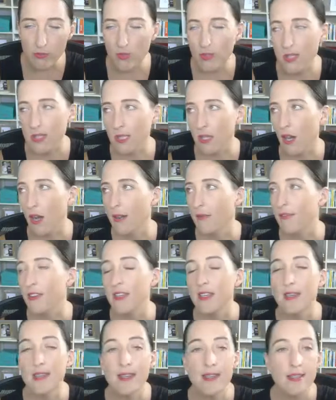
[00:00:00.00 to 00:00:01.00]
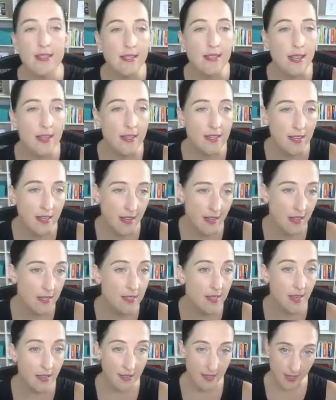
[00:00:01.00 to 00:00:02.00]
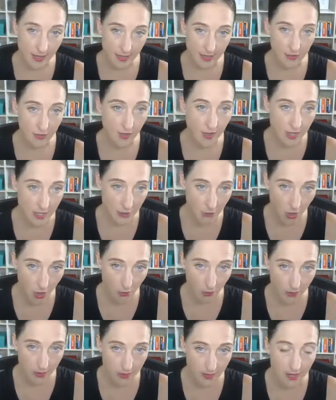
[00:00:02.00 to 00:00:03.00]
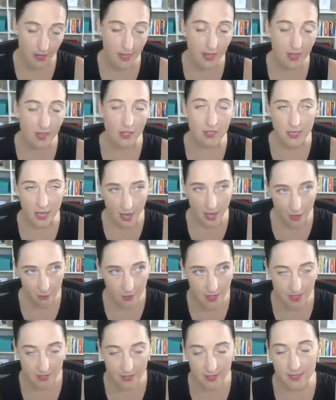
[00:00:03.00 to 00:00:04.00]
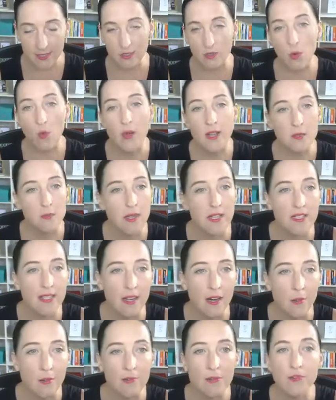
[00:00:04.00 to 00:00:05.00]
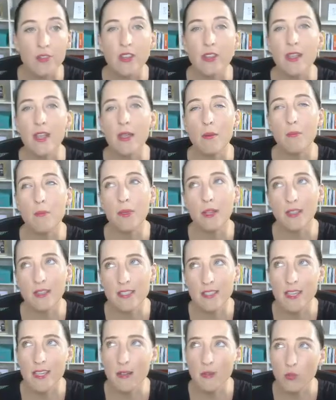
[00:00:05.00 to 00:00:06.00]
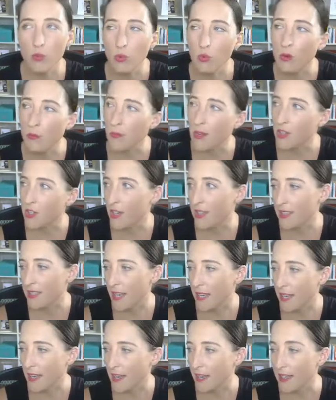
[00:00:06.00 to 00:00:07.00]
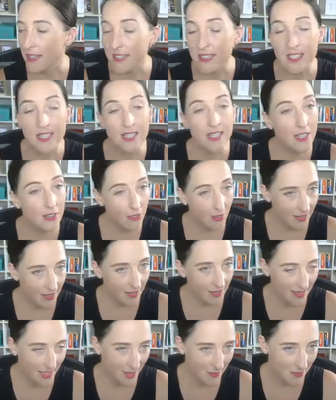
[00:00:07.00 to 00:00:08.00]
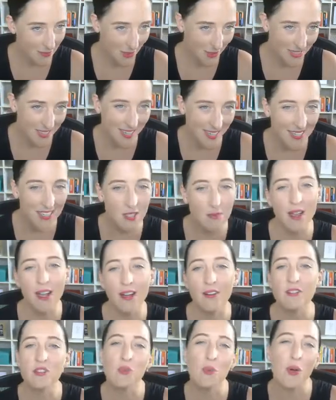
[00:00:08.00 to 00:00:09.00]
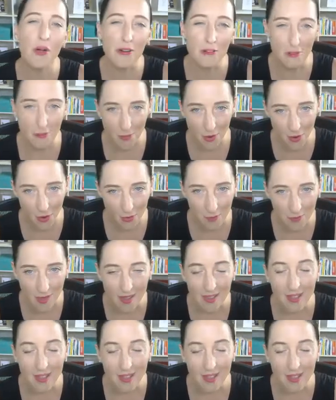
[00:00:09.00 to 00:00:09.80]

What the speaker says: used Skype for years and years and years for this purpose, because our business has always been set up for the ability, what am I trying to say here, to give us the ability to be able to work from home.